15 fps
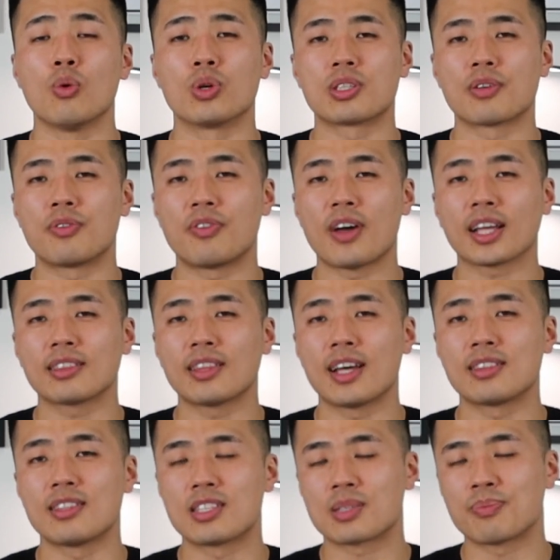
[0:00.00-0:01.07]
was the fact
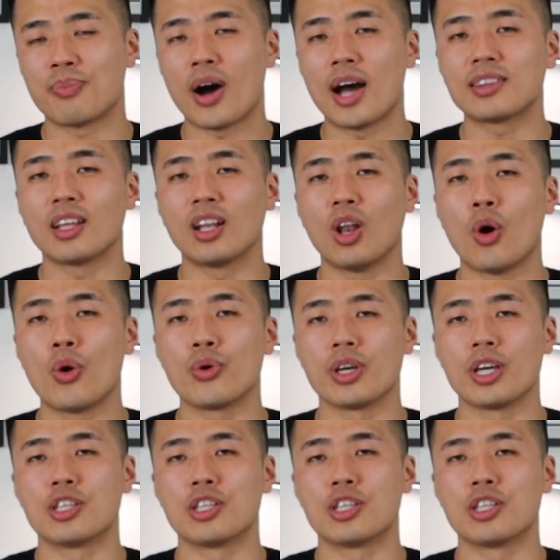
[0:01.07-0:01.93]
that despite the low